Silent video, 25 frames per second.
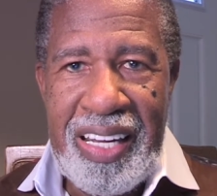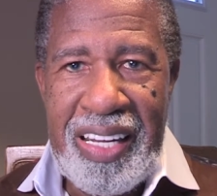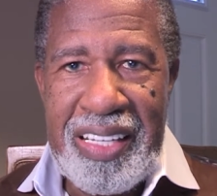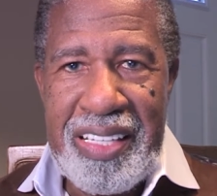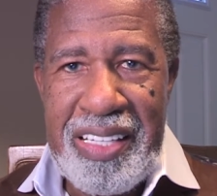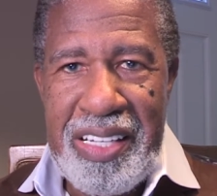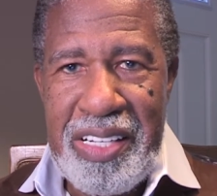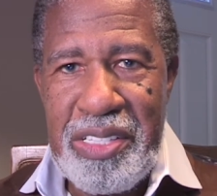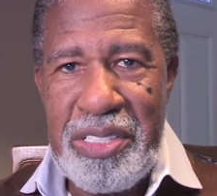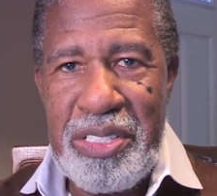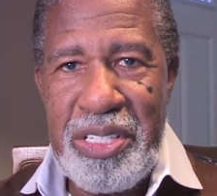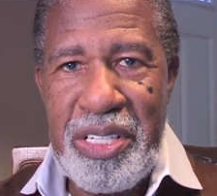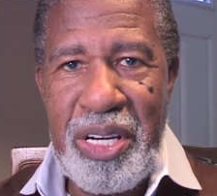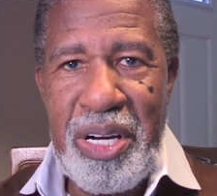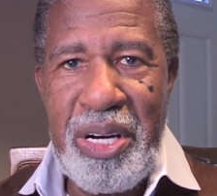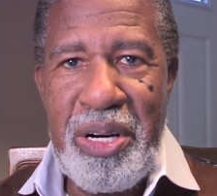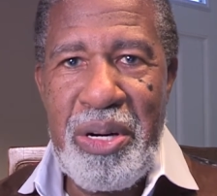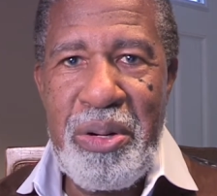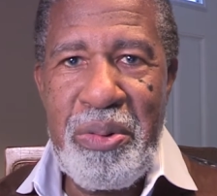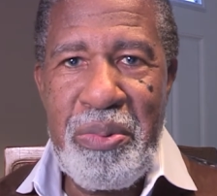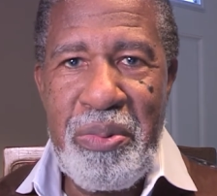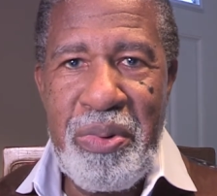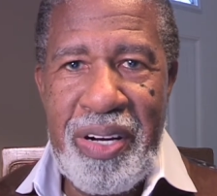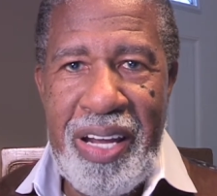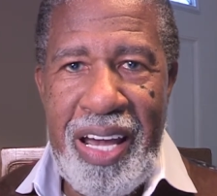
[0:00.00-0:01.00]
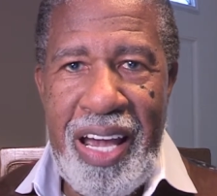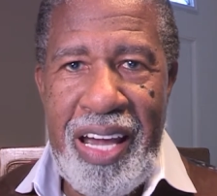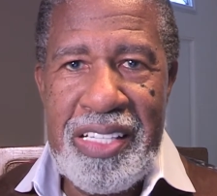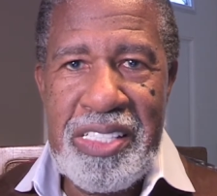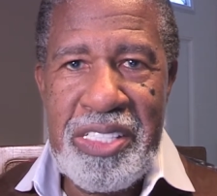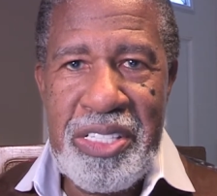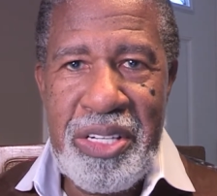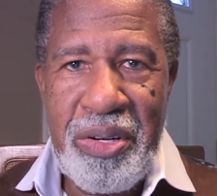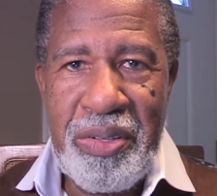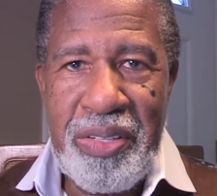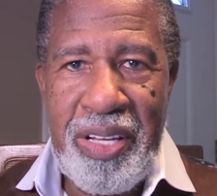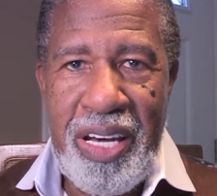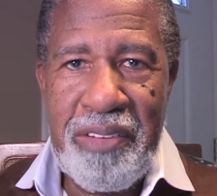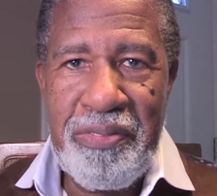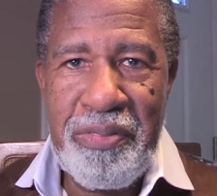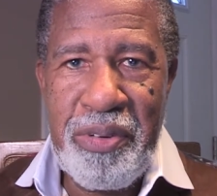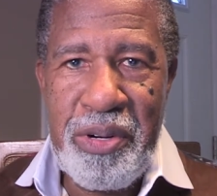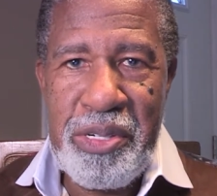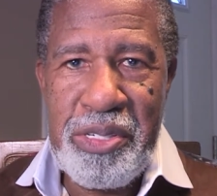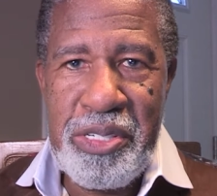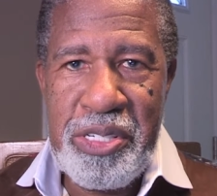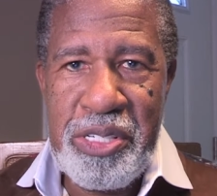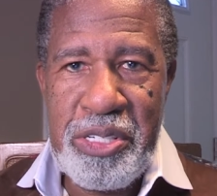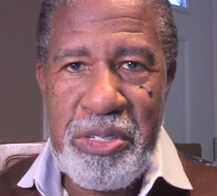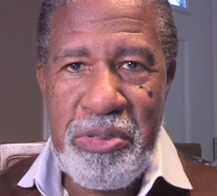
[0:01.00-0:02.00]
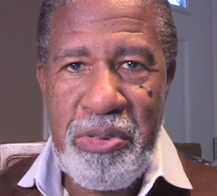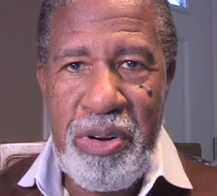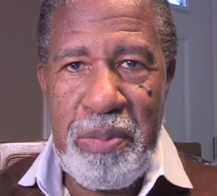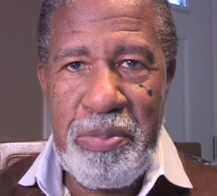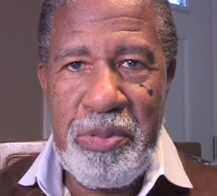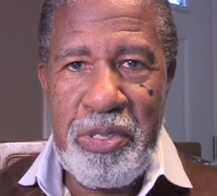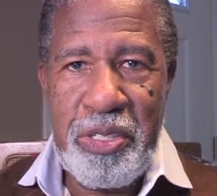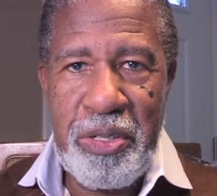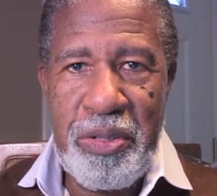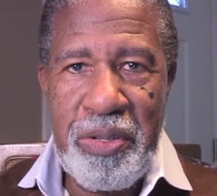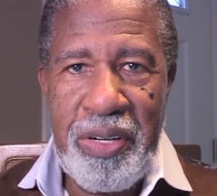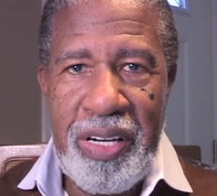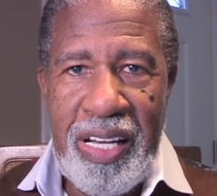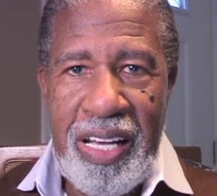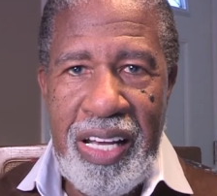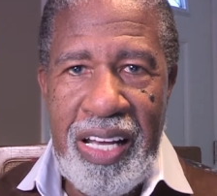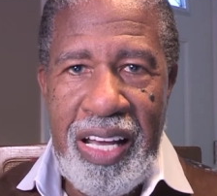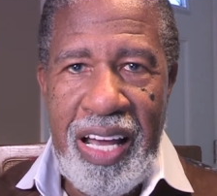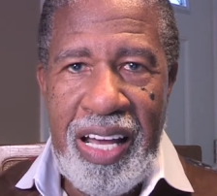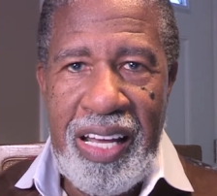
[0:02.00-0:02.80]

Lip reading: Years ago, when I saw that verse of scripture,